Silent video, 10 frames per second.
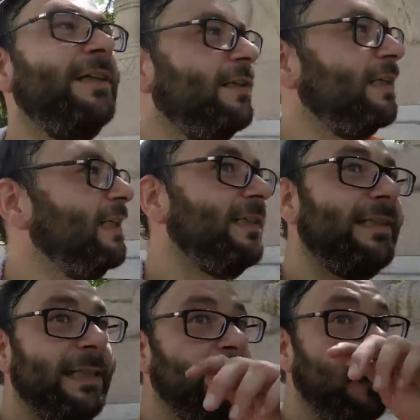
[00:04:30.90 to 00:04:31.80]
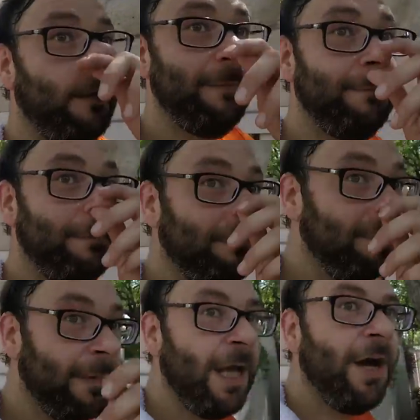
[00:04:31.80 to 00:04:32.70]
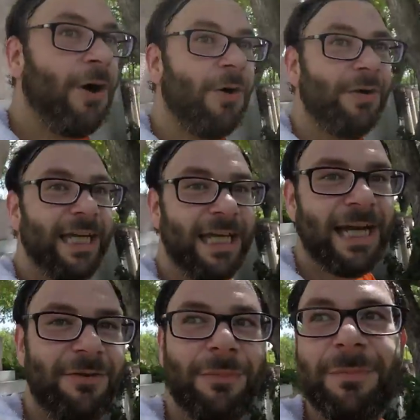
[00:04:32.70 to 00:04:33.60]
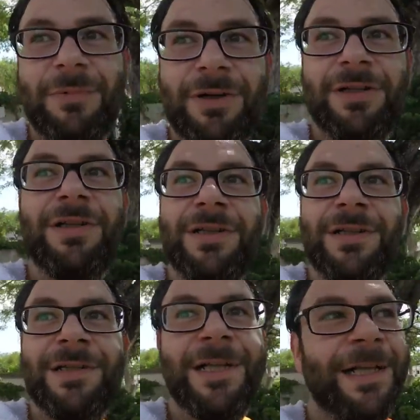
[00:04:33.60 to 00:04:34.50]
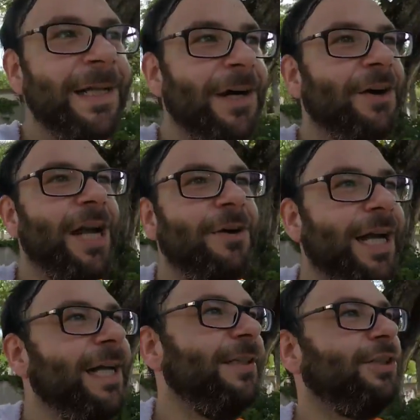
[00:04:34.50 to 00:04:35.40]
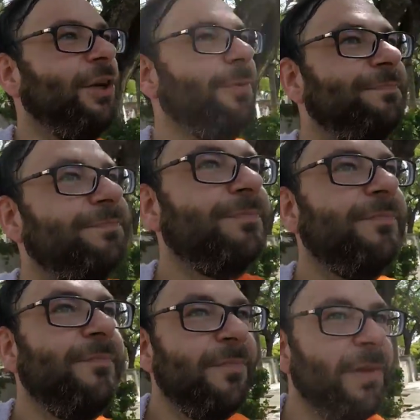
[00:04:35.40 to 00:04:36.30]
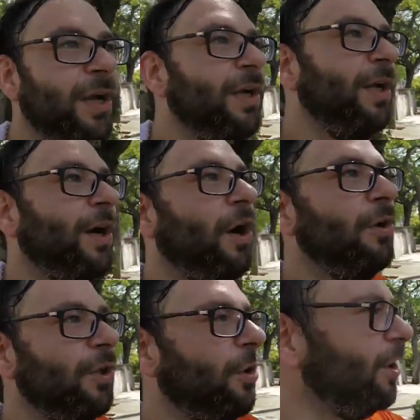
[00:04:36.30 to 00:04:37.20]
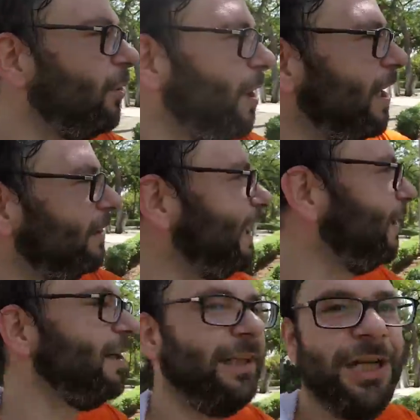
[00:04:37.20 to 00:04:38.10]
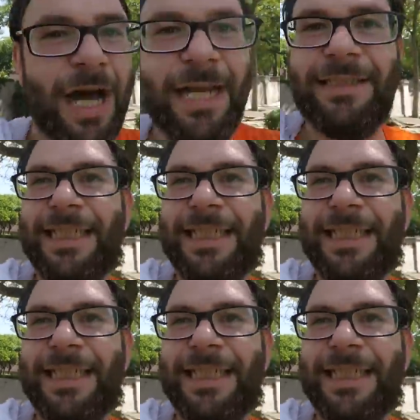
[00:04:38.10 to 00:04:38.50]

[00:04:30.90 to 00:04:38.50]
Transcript: All right, let's see. Oh yeah, I remember. Okay, so all around here, you know, I'd